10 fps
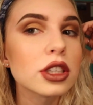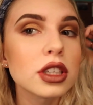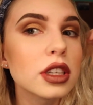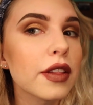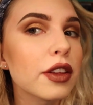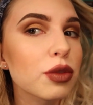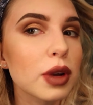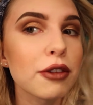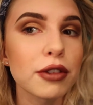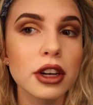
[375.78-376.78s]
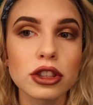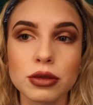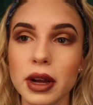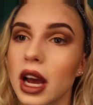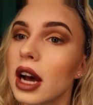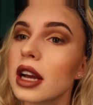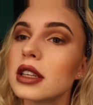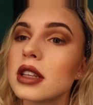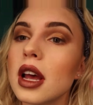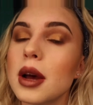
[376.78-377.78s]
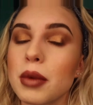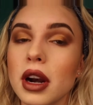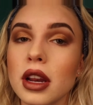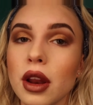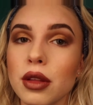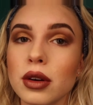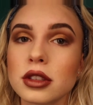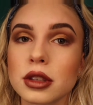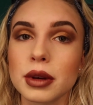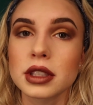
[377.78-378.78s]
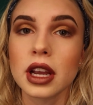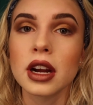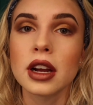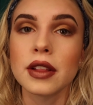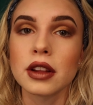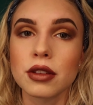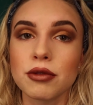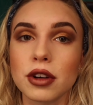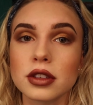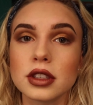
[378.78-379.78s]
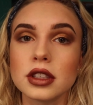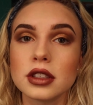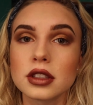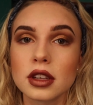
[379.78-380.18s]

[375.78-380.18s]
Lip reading: should have done this when I finished my eyes, but I need to throw in some mascara and then some falsies.